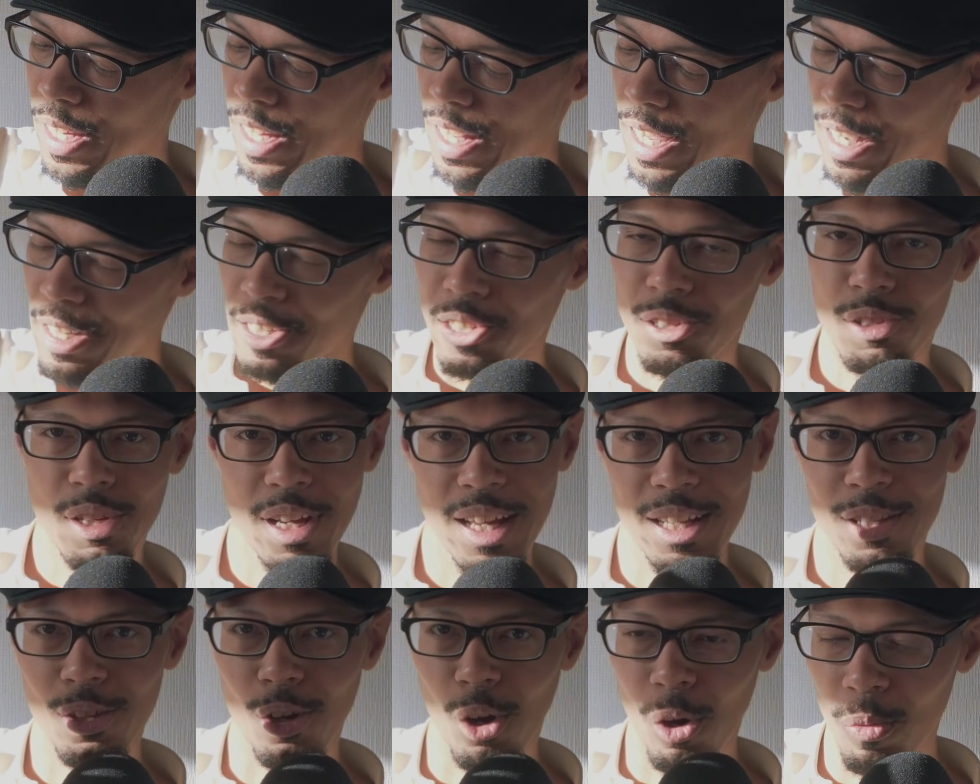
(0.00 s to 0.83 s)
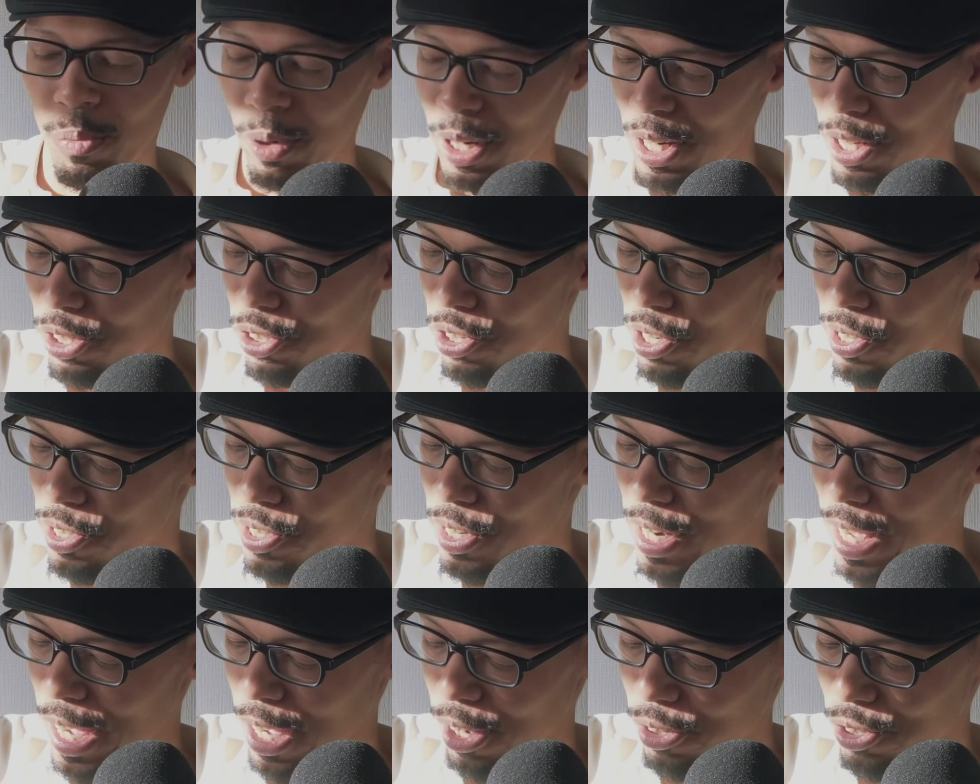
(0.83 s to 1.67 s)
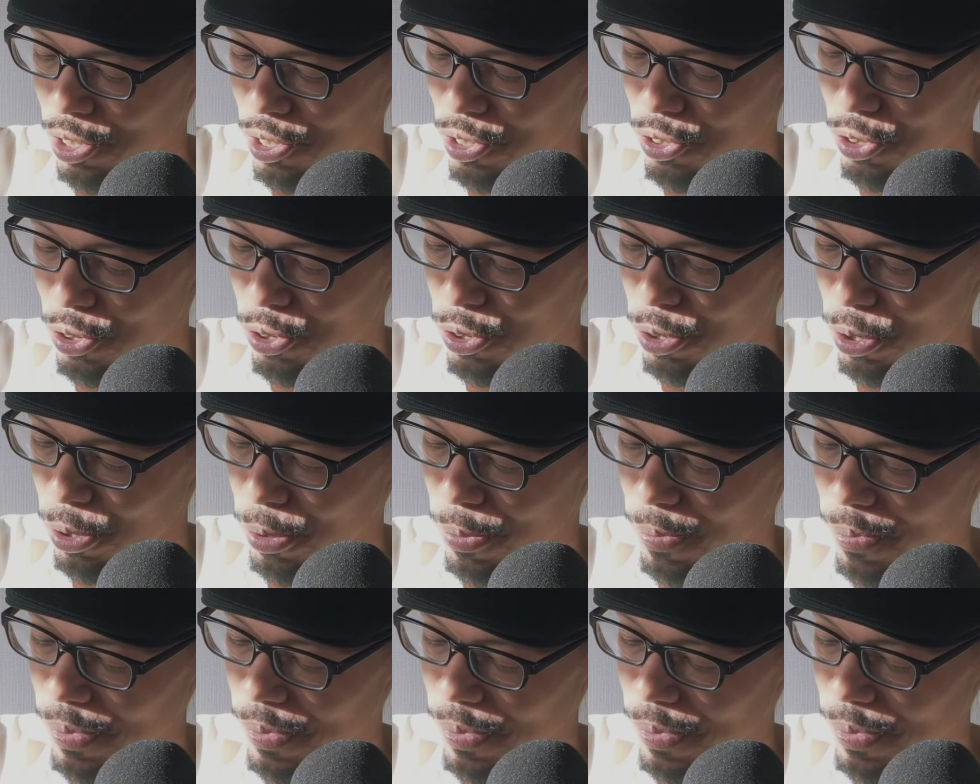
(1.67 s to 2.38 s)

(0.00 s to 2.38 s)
I just had to open it just now just to